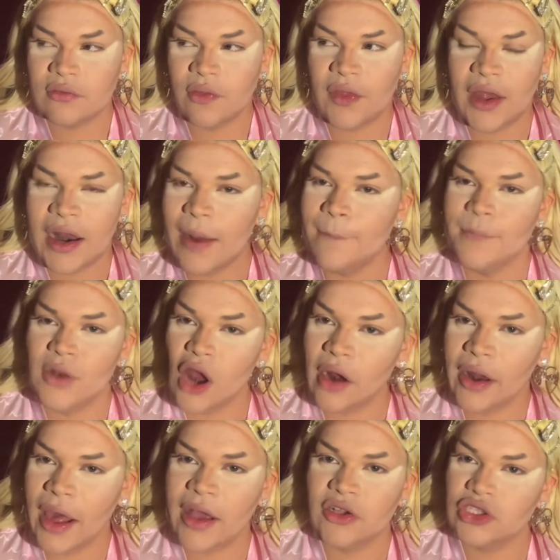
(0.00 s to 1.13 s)
that I'm not
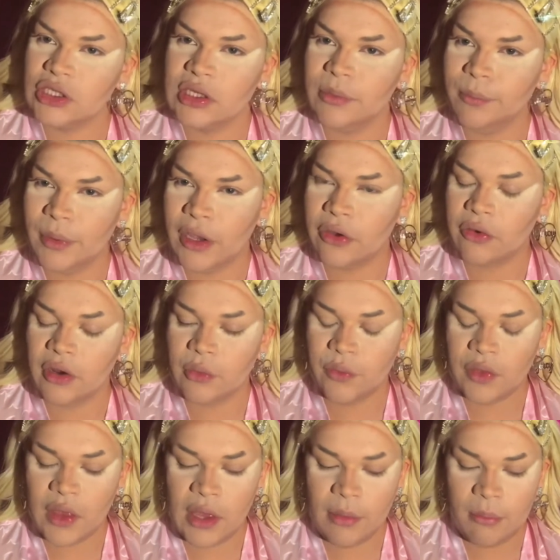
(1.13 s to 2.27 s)
actually bickering with
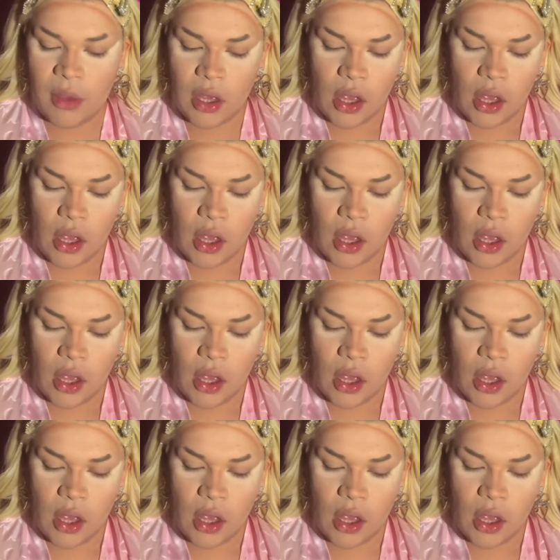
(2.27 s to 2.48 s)
him,